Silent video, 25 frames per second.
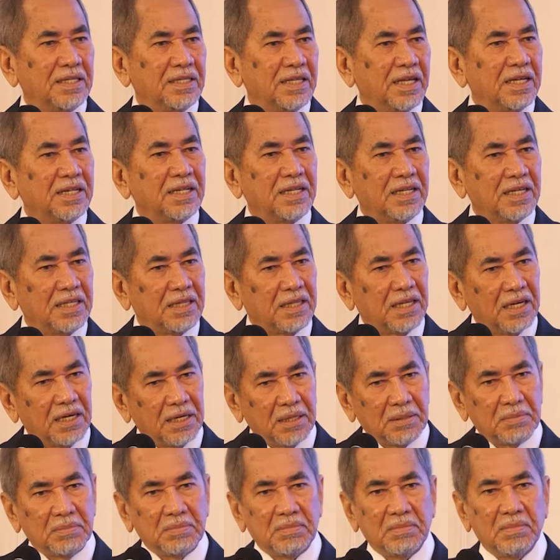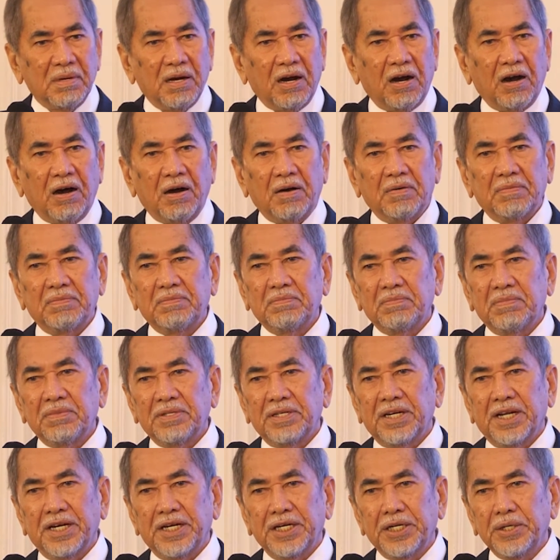Then the term of
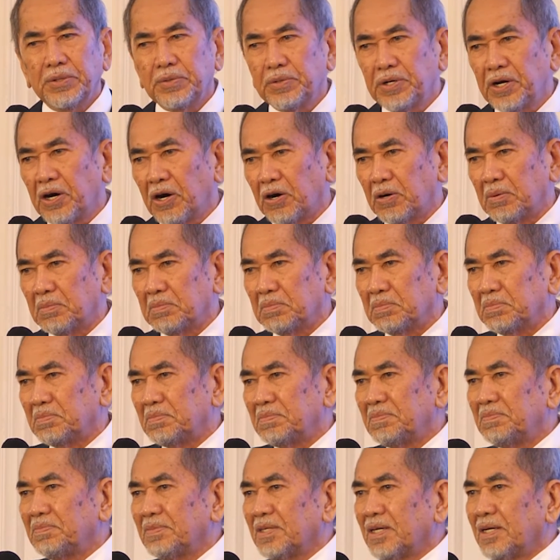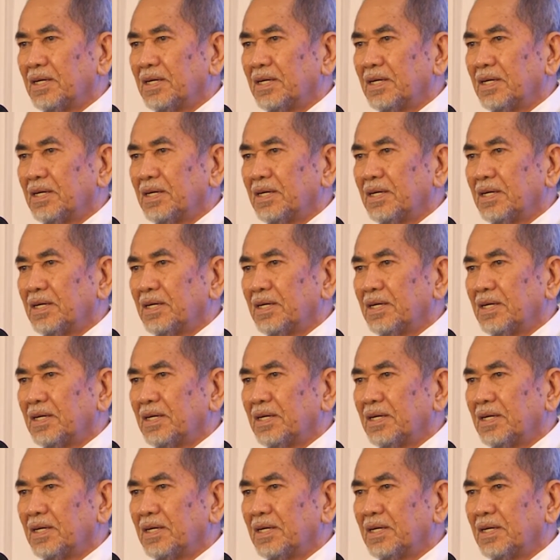the new norm,